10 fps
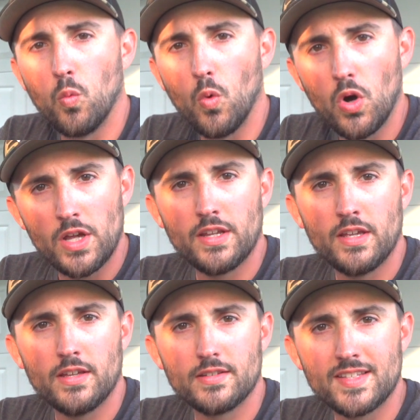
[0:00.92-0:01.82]
one
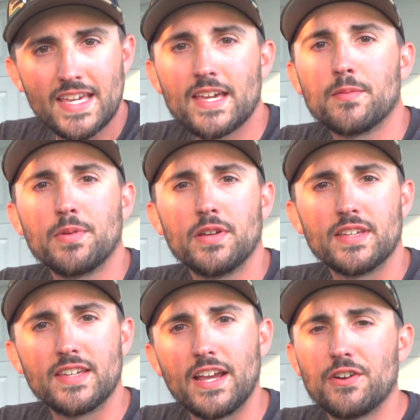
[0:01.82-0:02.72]
tip
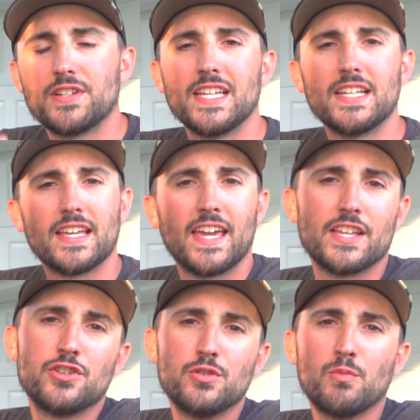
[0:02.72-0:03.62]
guaranteed to
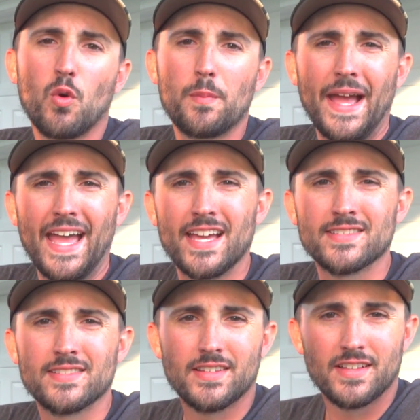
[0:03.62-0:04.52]
catch you more
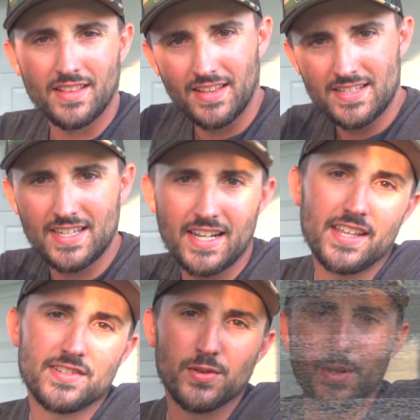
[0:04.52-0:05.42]
bass. Let's get into